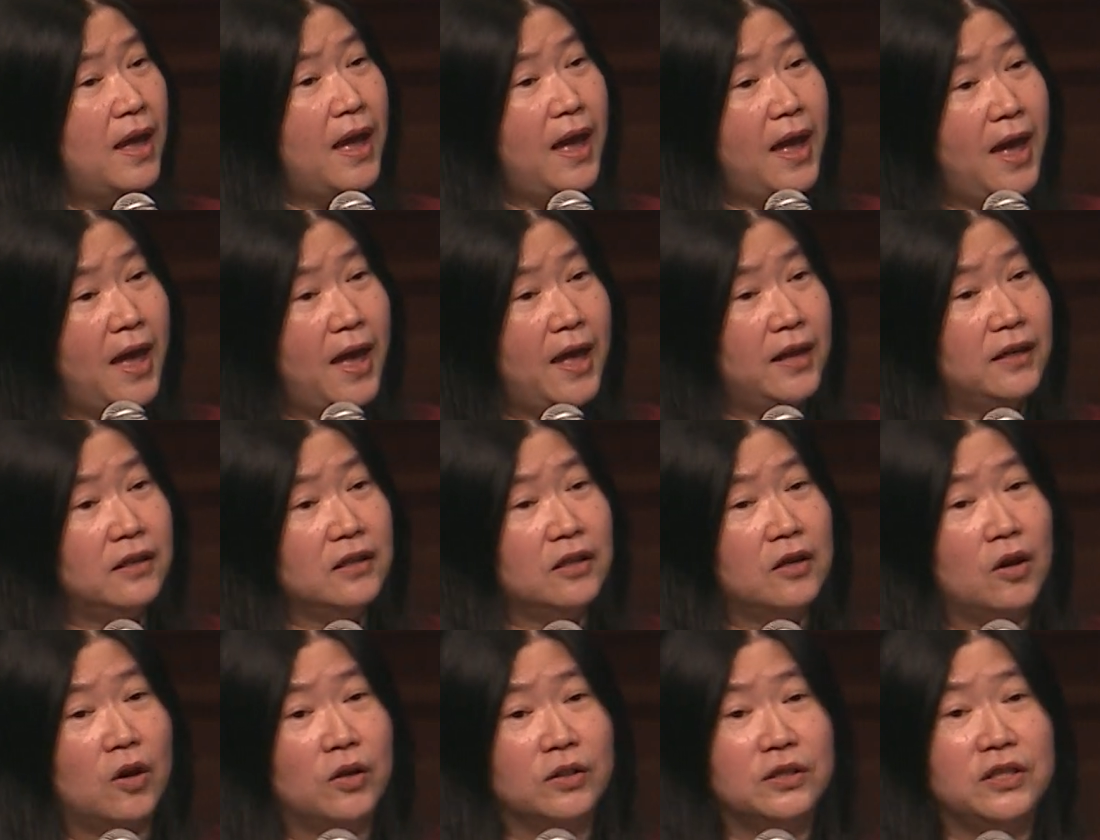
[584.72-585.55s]
and
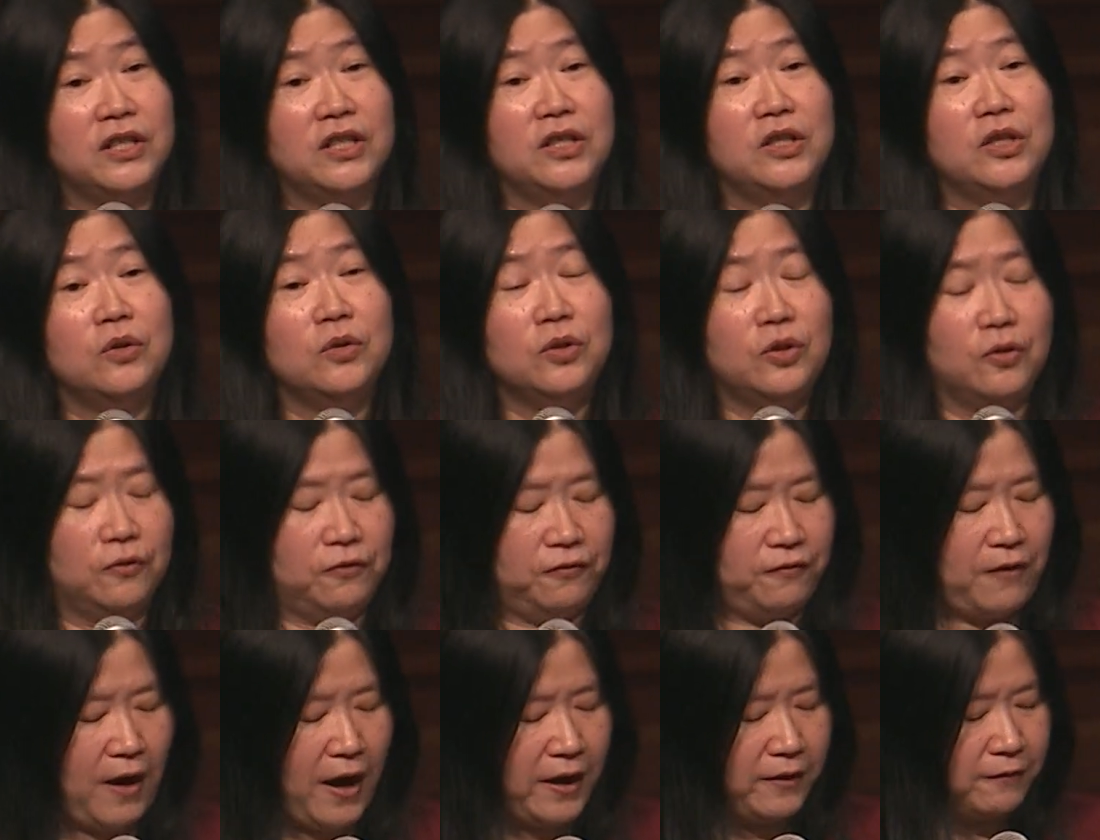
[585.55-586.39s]
continue to
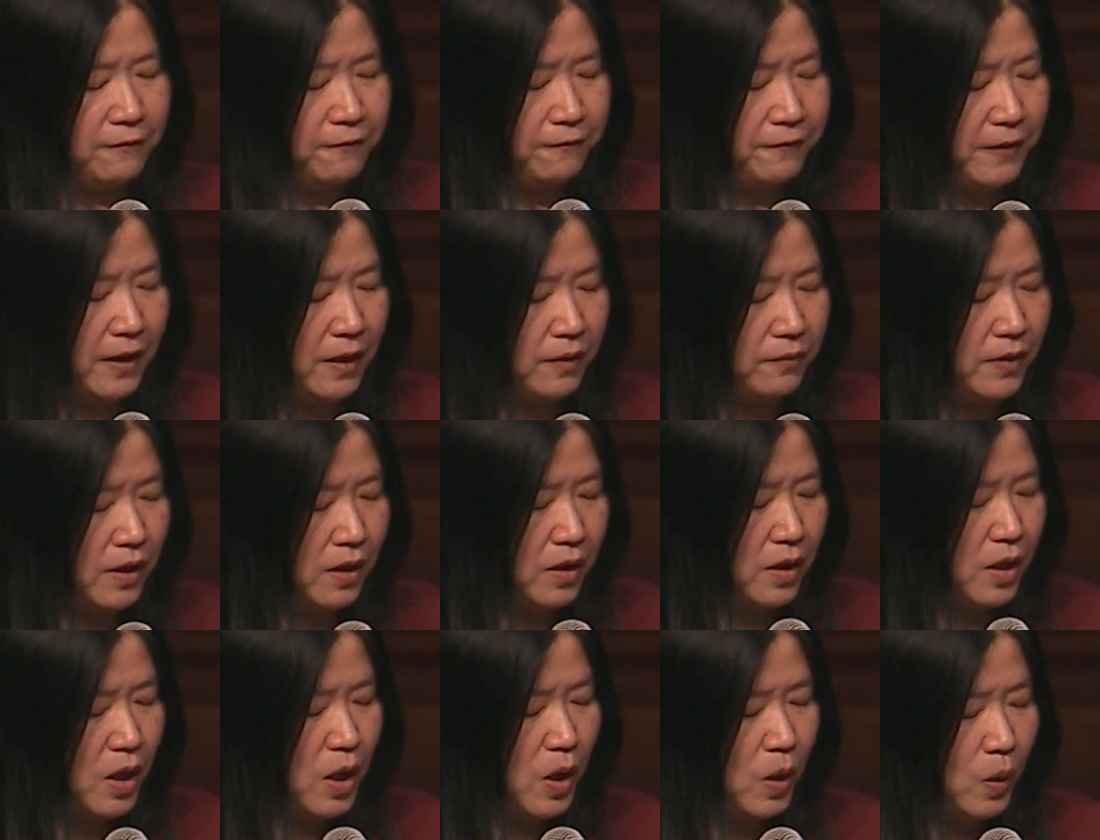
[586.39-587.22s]
find
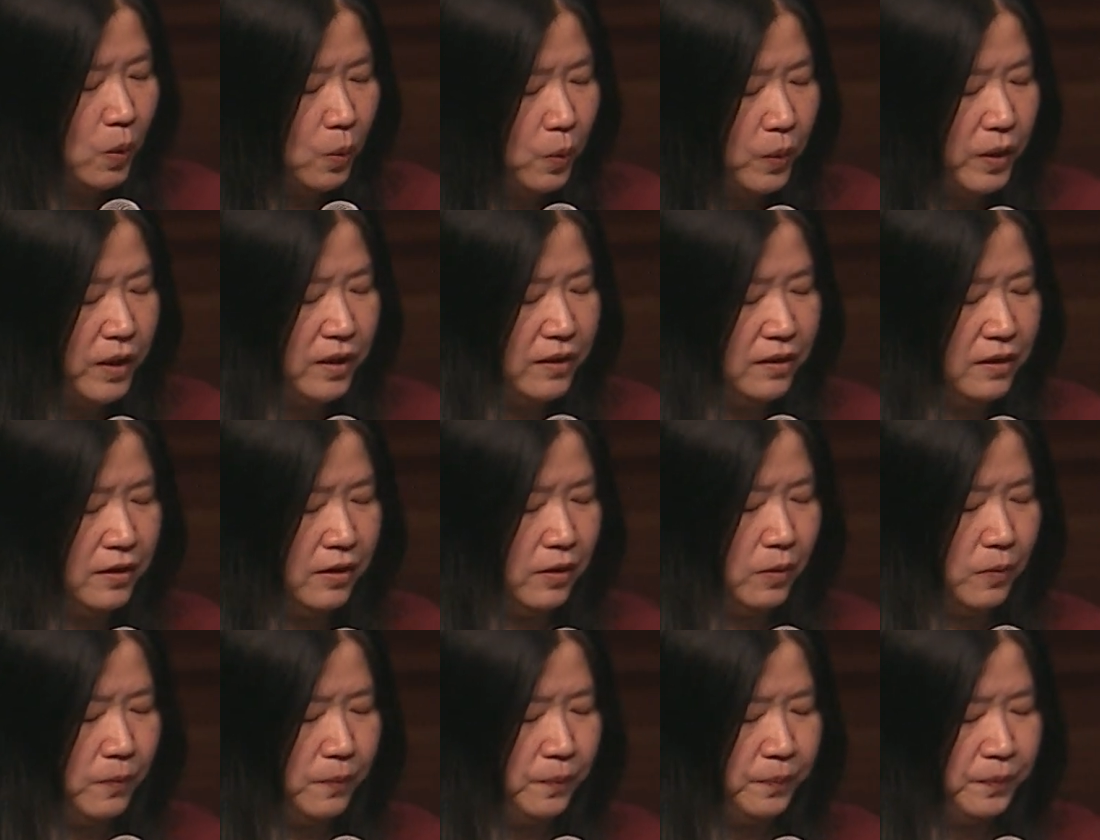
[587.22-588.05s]
favor with
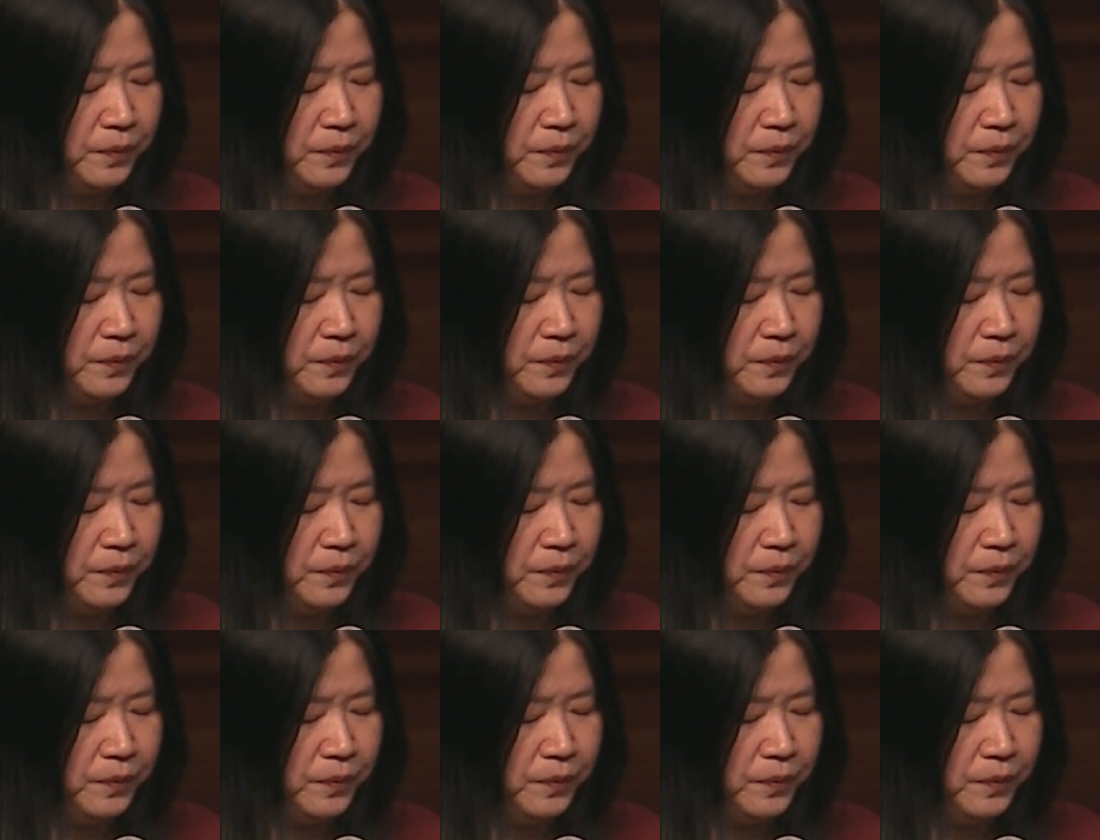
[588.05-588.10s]
you.